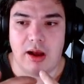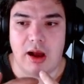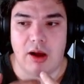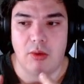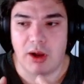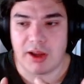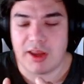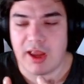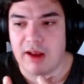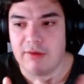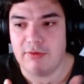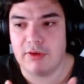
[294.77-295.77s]
Our
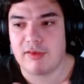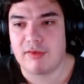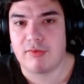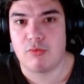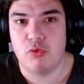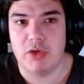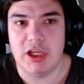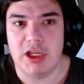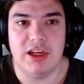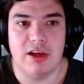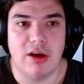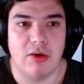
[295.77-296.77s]
canvas really
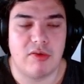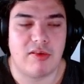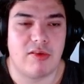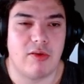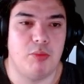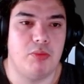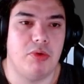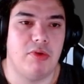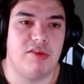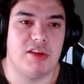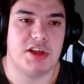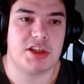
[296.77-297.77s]
knows the
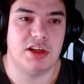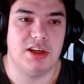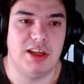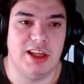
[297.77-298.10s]
position